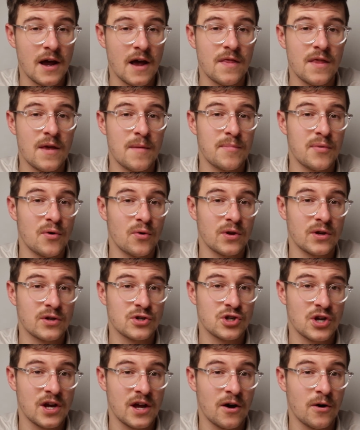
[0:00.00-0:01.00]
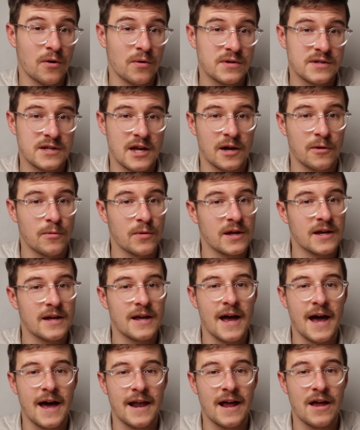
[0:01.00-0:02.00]
and they're building shareholders'
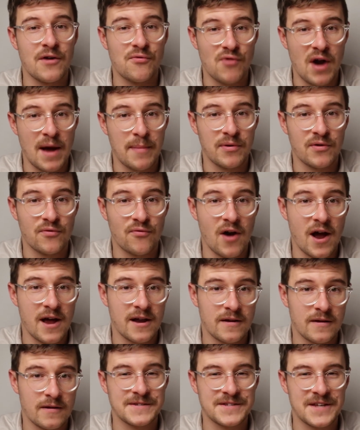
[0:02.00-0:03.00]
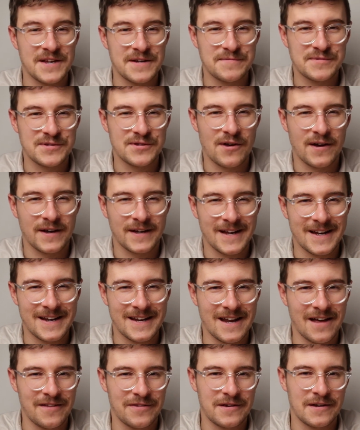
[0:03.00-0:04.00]
equity at a rapid rate. It seems like
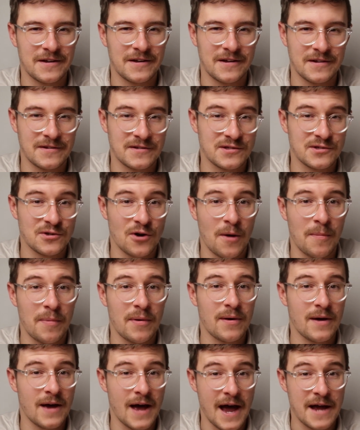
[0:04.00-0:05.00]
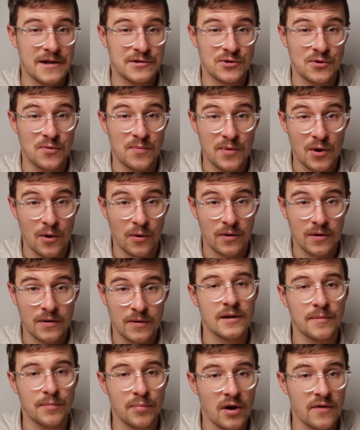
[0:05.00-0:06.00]
nothing can stop A2M.
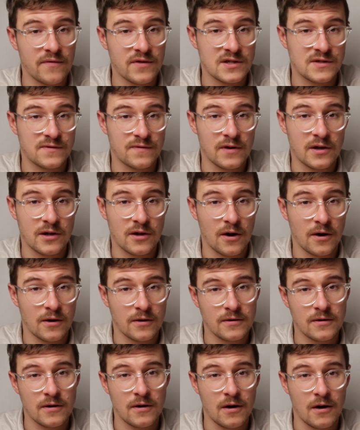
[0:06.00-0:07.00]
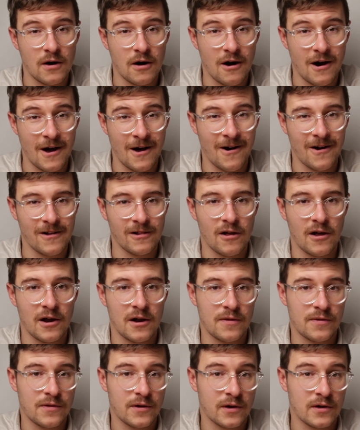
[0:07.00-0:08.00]
In a previous video, I
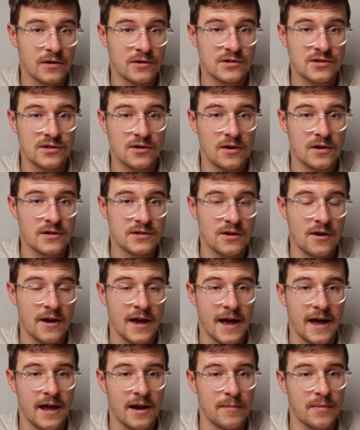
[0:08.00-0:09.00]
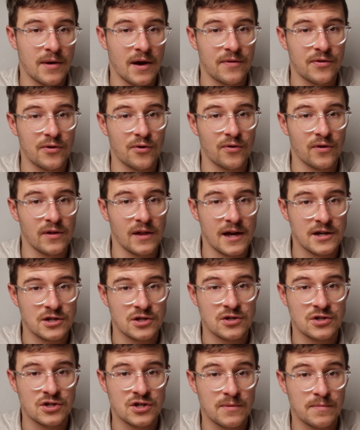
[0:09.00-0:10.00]
highlighted the concerns I had about the
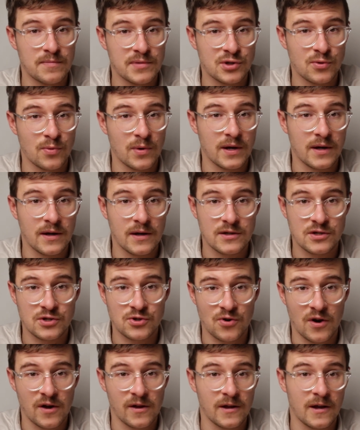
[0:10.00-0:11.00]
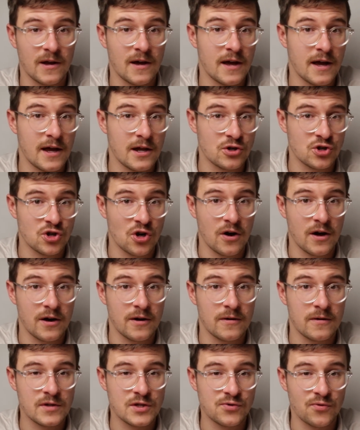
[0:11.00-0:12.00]
relationship between Australia and
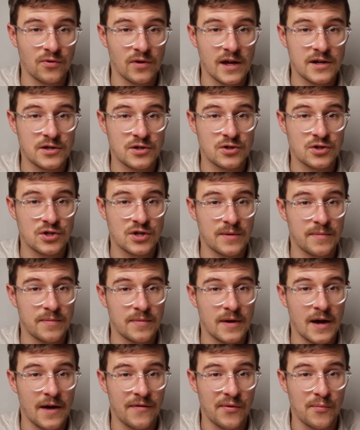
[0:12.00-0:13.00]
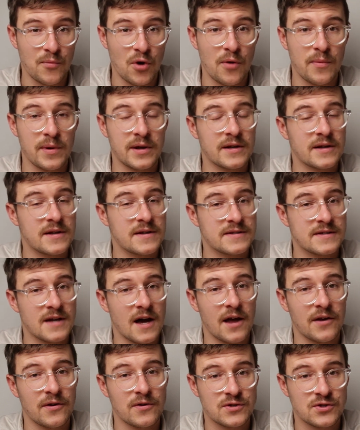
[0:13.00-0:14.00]
China. This relationship at the moment is
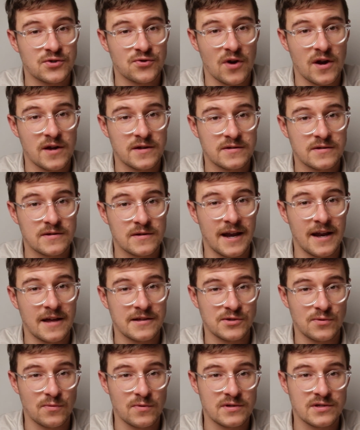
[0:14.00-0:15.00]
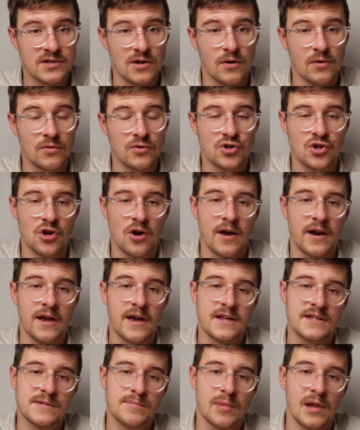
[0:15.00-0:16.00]
under stress, and as a result, China
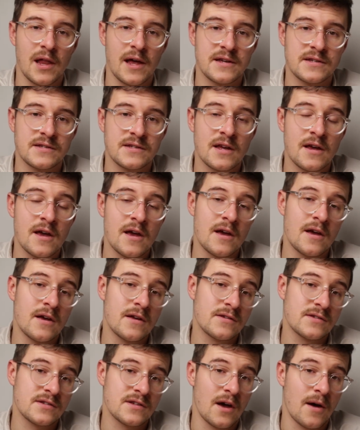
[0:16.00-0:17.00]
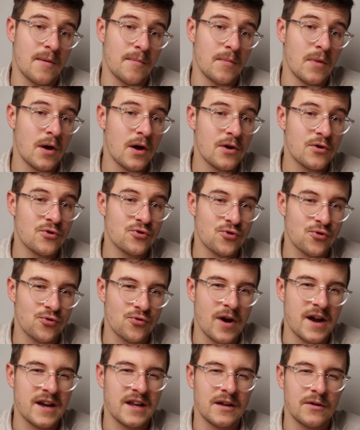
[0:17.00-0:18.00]
has placed some
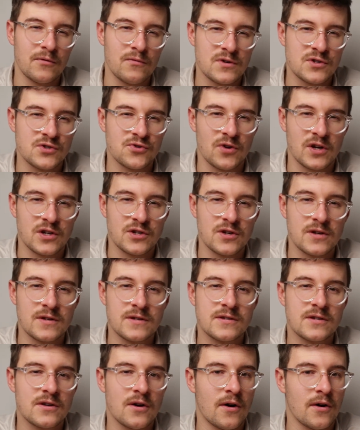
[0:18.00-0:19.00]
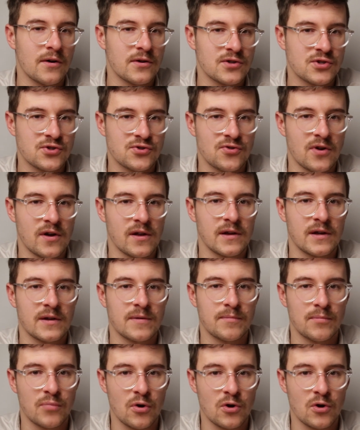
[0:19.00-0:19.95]
trading restrictions on Australian